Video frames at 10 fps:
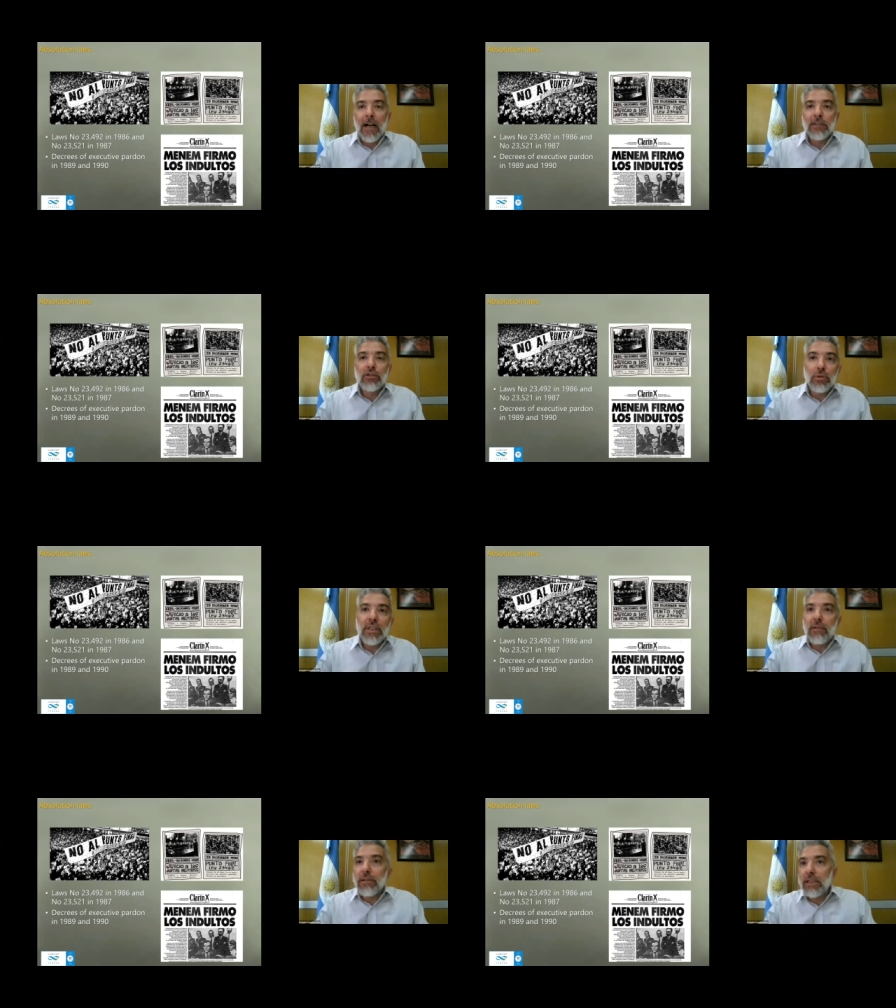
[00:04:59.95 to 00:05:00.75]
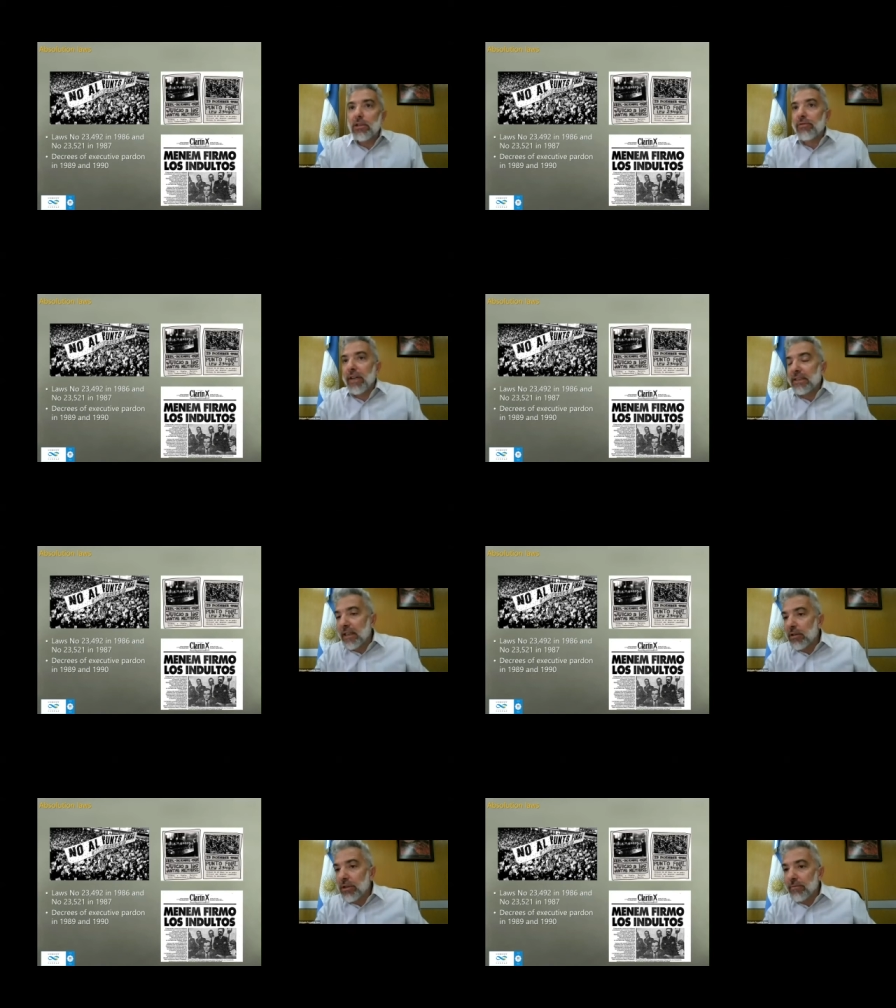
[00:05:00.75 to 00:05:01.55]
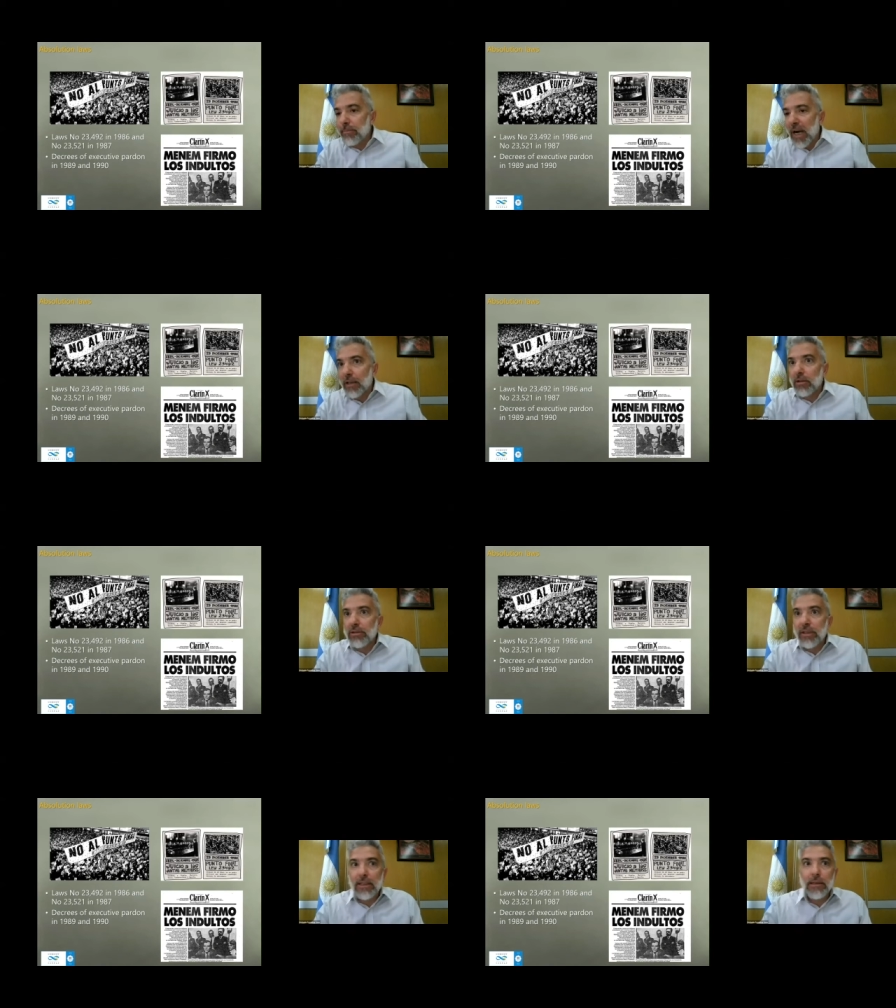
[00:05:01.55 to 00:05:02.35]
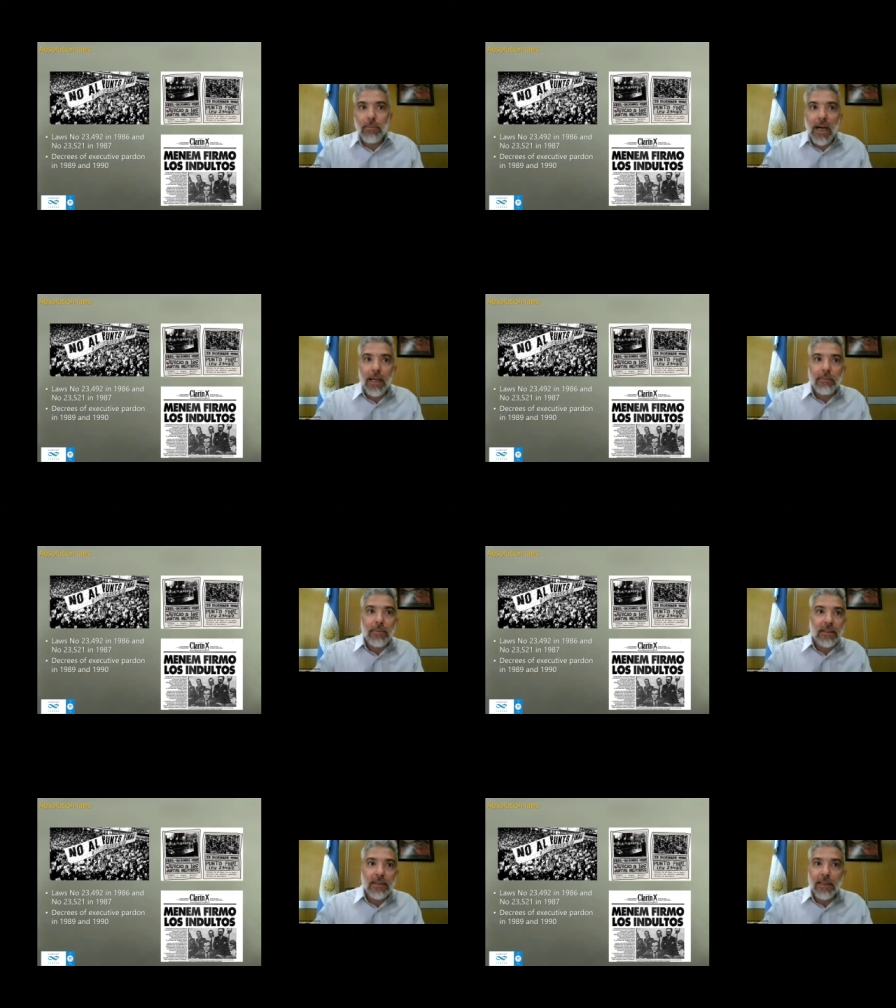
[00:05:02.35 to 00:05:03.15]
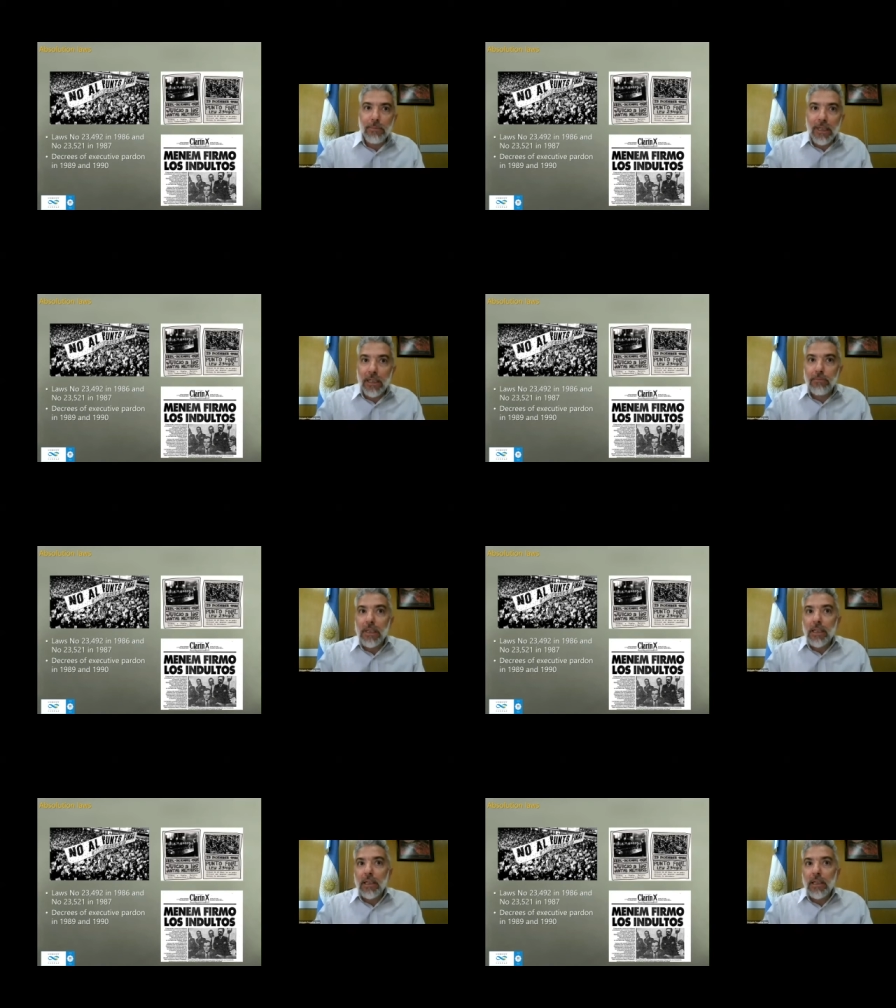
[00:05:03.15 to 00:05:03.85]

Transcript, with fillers: and two decrees of executive pardon signed by President Menem